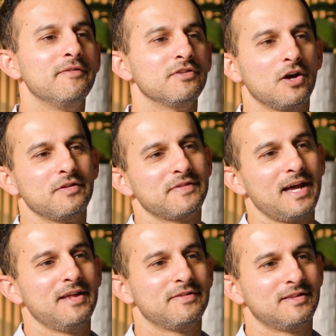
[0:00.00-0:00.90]
Even though that
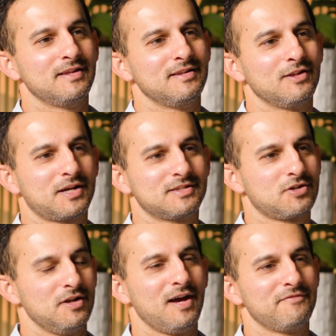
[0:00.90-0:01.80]
they're like, it's
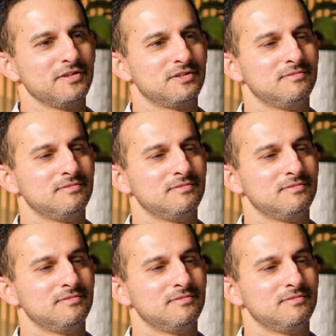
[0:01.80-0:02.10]
got nothing to